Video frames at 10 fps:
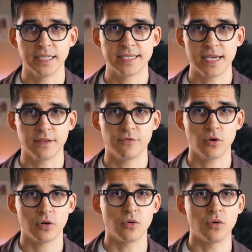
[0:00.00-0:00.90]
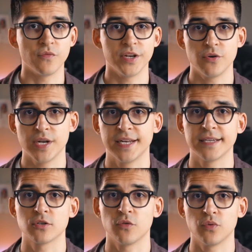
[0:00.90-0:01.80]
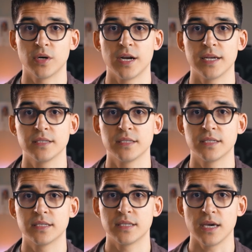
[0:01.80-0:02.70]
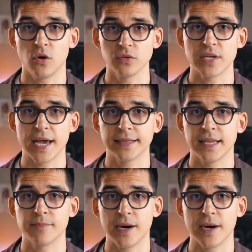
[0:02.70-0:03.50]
let's say in the photo or video editing software, and they also act like